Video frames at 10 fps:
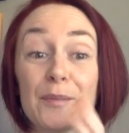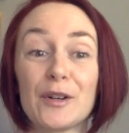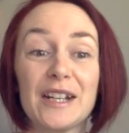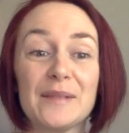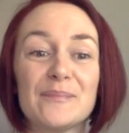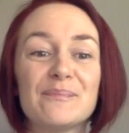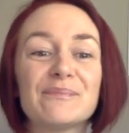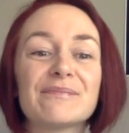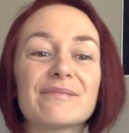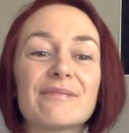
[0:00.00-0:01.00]
body.
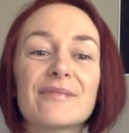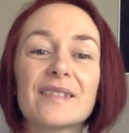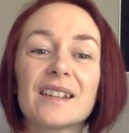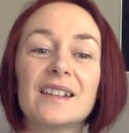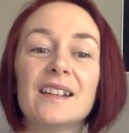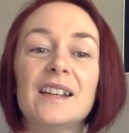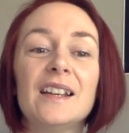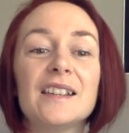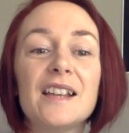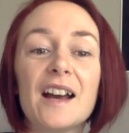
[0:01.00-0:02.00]

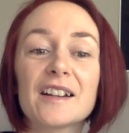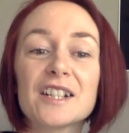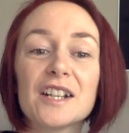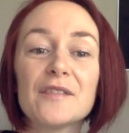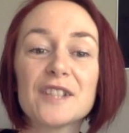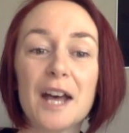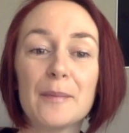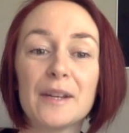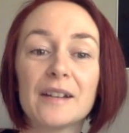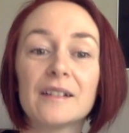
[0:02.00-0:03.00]
The action of
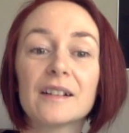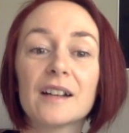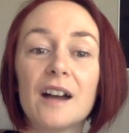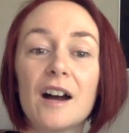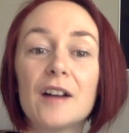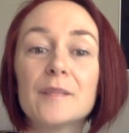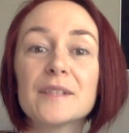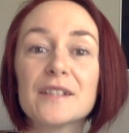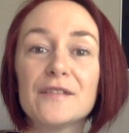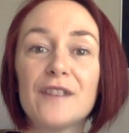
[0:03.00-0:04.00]
tapping
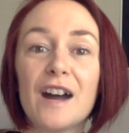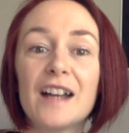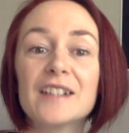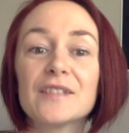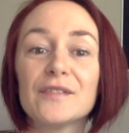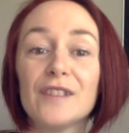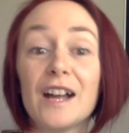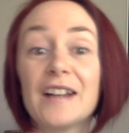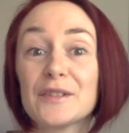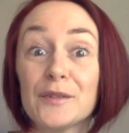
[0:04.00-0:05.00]
calms the fight,
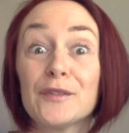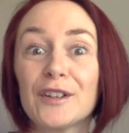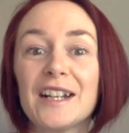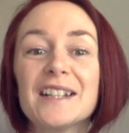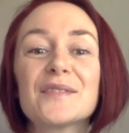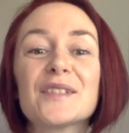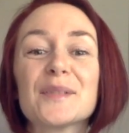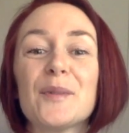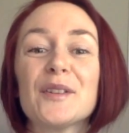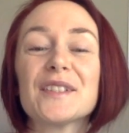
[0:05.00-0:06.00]
flight, or freeze
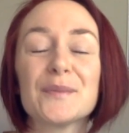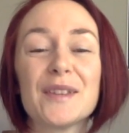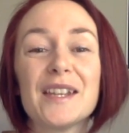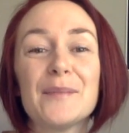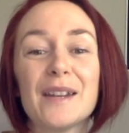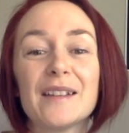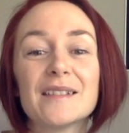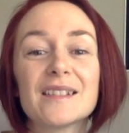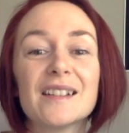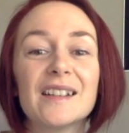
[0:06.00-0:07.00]
response within
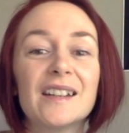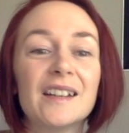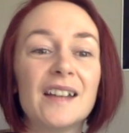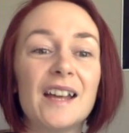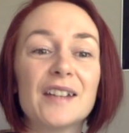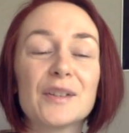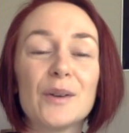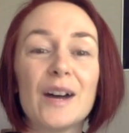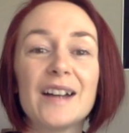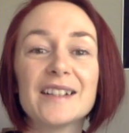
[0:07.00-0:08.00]
minutes and
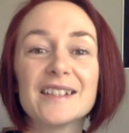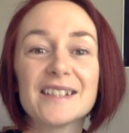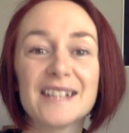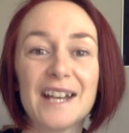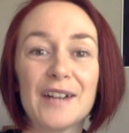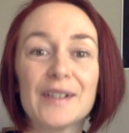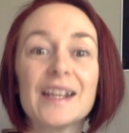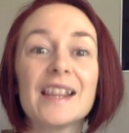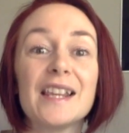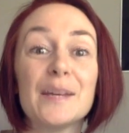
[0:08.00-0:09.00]
quietens down
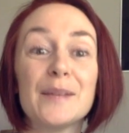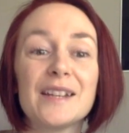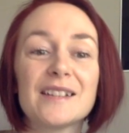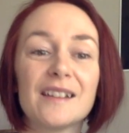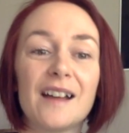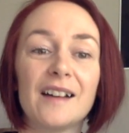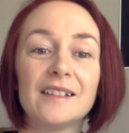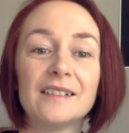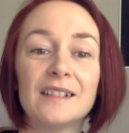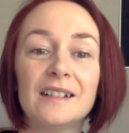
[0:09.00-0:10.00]
the amygdala,
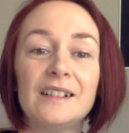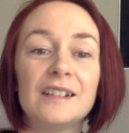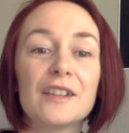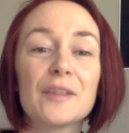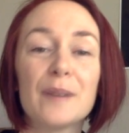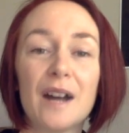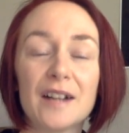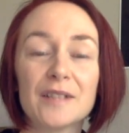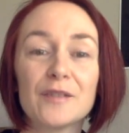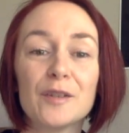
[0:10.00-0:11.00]
the
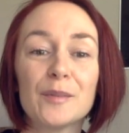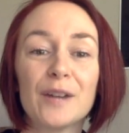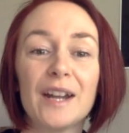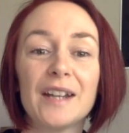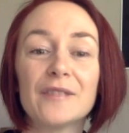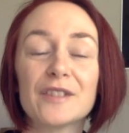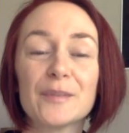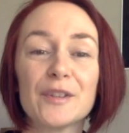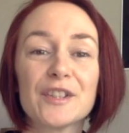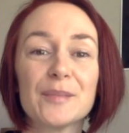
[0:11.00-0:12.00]
part of your brain
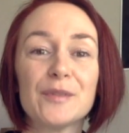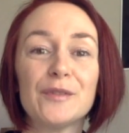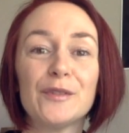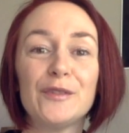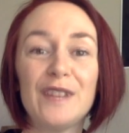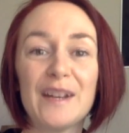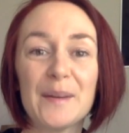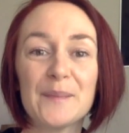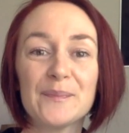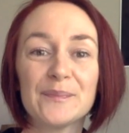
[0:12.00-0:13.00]
responsible for
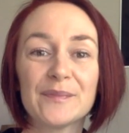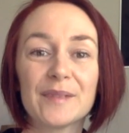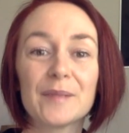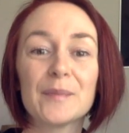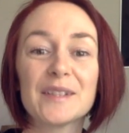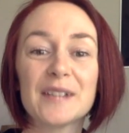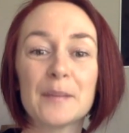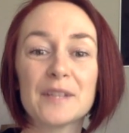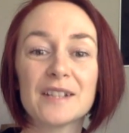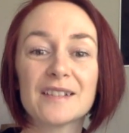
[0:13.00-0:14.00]
fear,
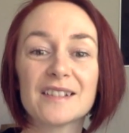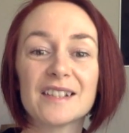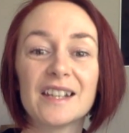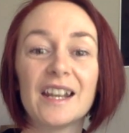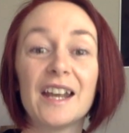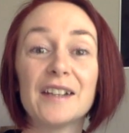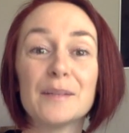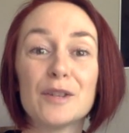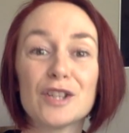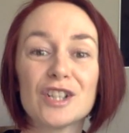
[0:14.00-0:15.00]
perceptions, and
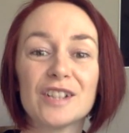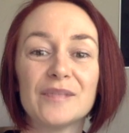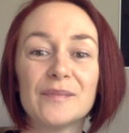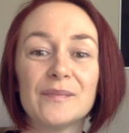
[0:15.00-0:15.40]
emotion.